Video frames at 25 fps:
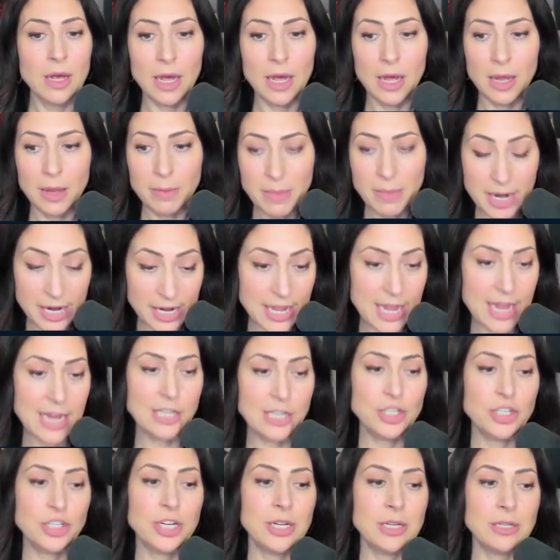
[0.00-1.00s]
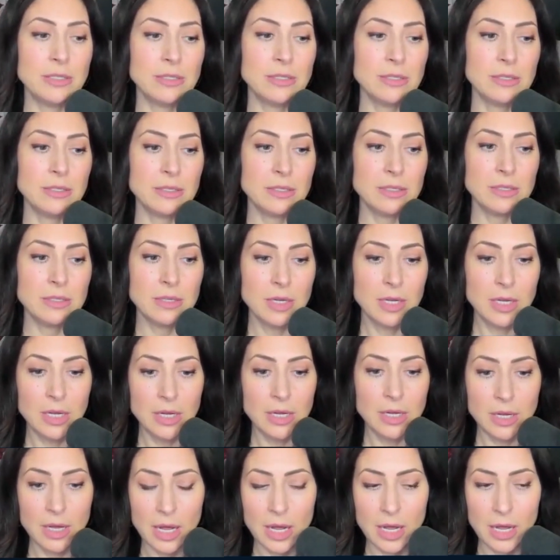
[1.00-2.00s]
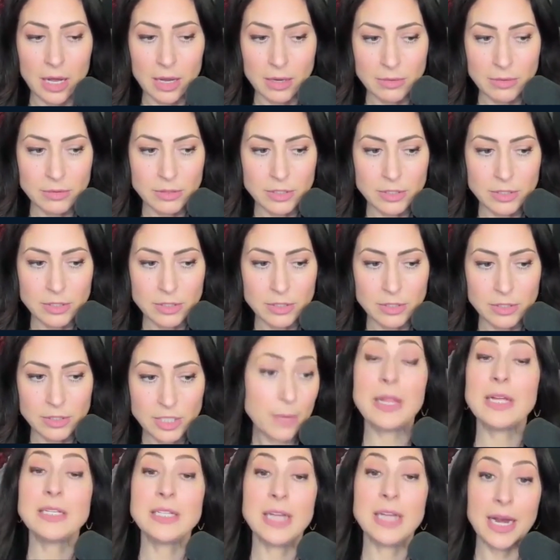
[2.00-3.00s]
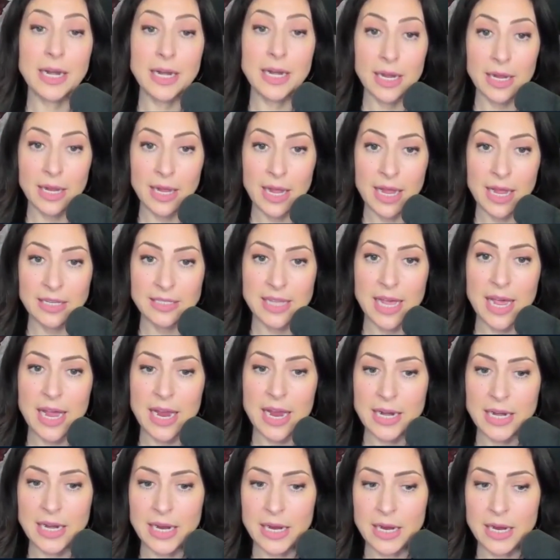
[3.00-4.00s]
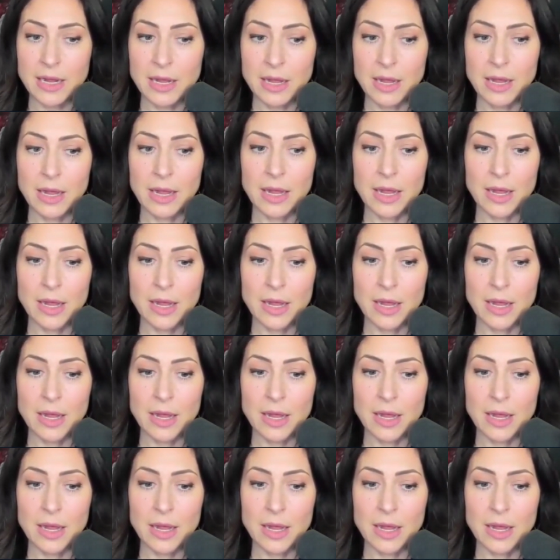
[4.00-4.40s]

medications, uh, debilitating anxiety.